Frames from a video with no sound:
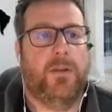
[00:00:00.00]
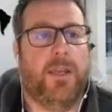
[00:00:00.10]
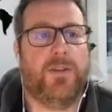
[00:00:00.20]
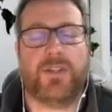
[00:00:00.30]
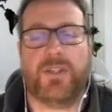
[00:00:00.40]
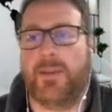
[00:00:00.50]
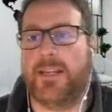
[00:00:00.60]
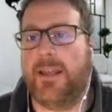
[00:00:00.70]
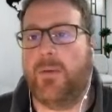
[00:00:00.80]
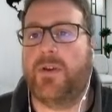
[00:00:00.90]
And just to be
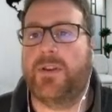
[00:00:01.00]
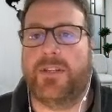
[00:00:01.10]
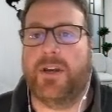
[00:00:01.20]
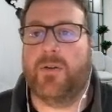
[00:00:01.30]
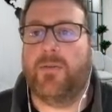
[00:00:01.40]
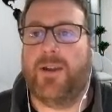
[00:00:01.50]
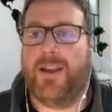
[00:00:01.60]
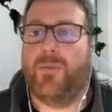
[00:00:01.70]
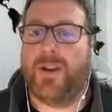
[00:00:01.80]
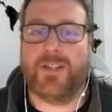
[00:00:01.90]
clear, what is
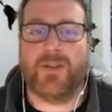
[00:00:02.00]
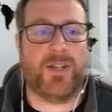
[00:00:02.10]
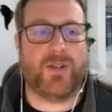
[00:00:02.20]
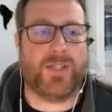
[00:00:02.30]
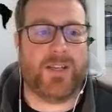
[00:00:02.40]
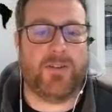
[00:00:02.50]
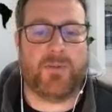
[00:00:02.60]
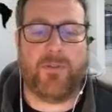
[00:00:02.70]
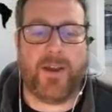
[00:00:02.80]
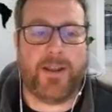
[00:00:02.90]
a registry service
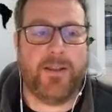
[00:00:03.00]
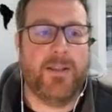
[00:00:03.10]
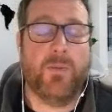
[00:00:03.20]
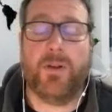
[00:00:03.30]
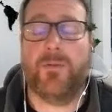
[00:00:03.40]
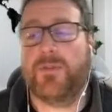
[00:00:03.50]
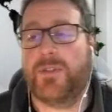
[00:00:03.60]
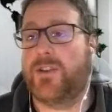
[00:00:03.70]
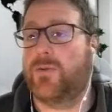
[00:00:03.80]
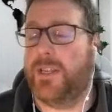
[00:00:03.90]
provider? Well,
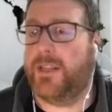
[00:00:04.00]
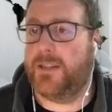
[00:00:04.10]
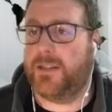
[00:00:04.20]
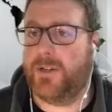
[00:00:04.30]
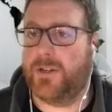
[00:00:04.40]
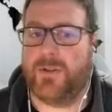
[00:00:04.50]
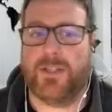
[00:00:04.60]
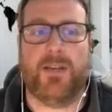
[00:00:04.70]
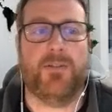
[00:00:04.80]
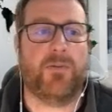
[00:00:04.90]
CentralNIC is a registry
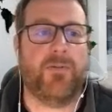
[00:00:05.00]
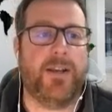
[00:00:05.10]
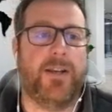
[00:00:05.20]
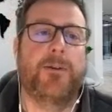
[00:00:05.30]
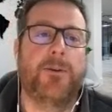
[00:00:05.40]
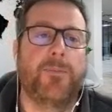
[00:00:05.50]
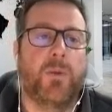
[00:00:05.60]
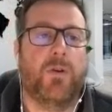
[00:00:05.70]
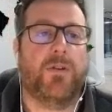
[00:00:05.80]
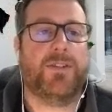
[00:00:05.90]
service provider.
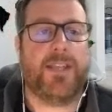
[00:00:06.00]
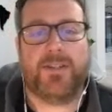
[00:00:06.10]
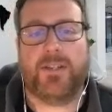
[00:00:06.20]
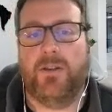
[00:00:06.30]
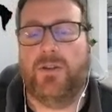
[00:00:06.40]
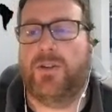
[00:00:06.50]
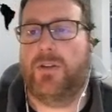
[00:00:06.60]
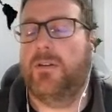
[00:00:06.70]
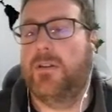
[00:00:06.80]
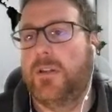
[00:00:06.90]
We're a SaaS
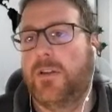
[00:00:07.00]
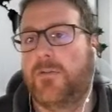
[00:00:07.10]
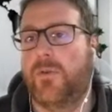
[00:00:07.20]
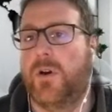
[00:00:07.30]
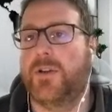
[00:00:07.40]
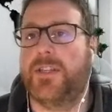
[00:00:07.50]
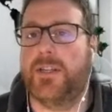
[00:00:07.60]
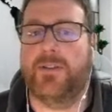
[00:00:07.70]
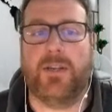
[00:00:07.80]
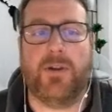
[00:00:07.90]
solution for
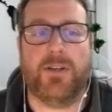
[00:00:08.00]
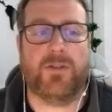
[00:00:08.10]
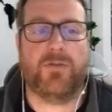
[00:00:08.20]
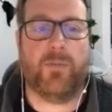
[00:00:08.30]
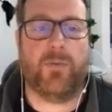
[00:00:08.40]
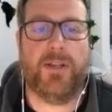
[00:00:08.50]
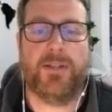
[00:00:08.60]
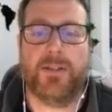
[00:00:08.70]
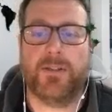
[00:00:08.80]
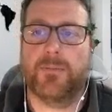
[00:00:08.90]
TLD registry
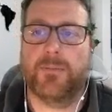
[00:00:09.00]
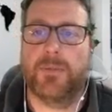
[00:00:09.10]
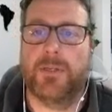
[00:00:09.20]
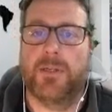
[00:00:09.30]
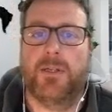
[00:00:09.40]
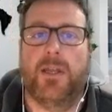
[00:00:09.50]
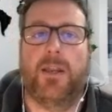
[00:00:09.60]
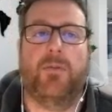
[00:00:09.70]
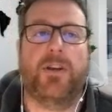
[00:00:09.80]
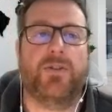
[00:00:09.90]
operators.
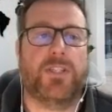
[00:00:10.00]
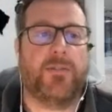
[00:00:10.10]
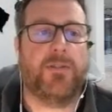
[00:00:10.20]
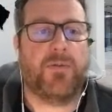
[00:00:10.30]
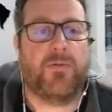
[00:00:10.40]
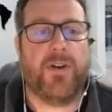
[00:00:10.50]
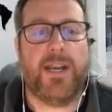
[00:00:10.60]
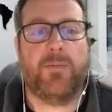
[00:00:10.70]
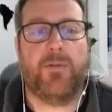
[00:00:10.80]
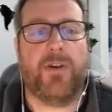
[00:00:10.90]
A registry service
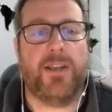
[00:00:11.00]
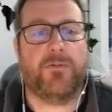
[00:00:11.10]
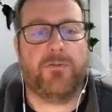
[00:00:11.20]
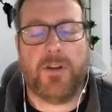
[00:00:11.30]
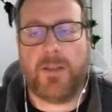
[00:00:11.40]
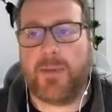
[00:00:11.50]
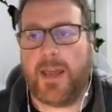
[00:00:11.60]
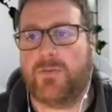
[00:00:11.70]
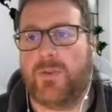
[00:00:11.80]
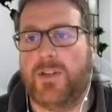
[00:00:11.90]
provider provides a fully
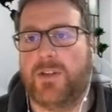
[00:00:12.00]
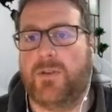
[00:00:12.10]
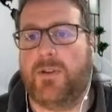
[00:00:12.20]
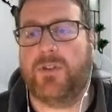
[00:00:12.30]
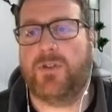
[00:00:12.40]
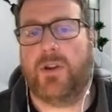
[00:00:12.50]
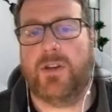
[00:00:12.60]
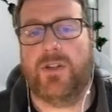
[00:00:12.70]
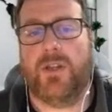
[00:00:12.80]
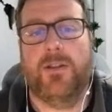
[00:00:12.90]
managed registry
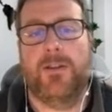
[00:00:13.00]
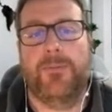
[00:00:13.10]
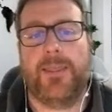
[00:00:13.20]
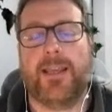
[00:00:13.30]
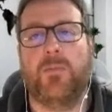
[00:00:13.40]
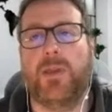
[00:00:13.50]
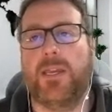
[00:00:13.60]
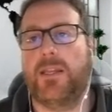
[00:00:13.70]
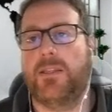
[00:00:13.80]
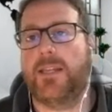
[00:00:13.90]
infrastructure that could
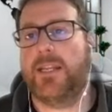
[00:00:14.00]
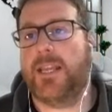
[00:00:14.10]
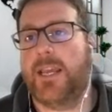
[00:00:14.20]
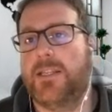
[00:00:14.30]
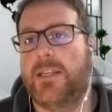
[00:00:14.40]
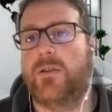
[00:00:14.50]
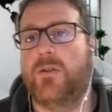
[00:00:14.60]
be dedicated